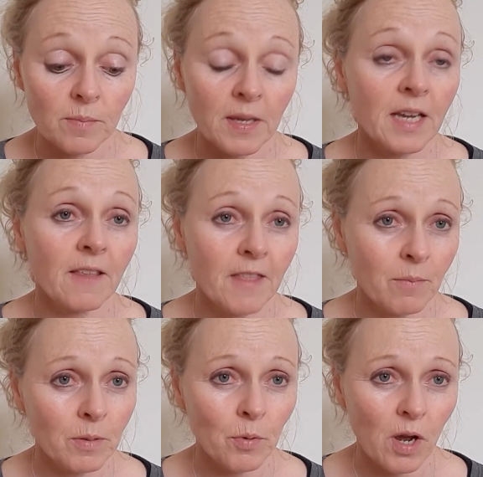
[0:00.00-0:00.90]
it can then
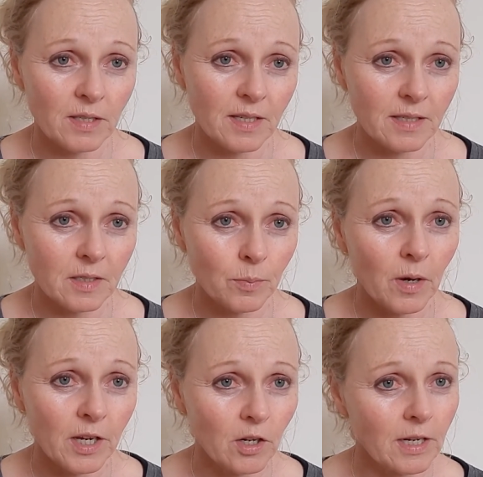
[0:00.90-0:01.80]
be processed by
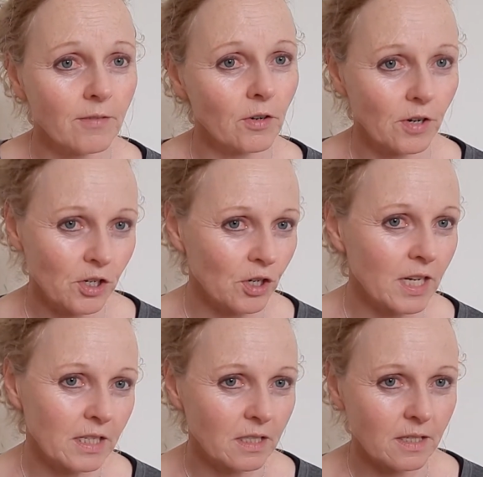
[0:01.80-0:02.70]
your liver and your
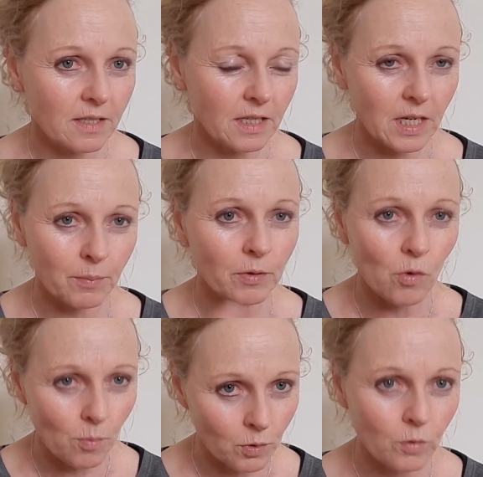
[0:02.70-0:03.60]
kidneys, and it can be
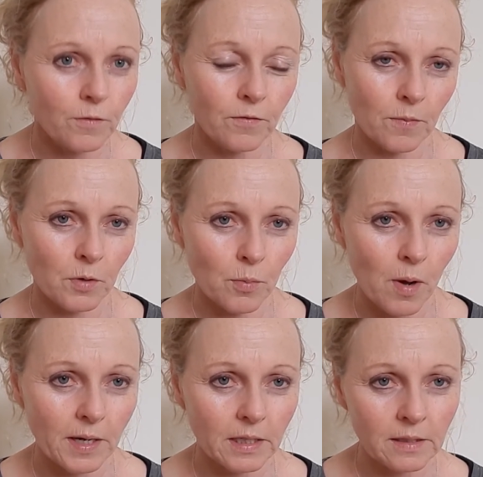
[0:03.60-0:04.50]
removed from your
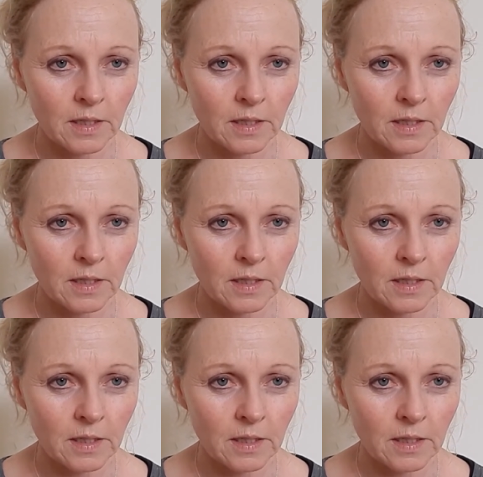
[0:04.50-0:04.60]
body.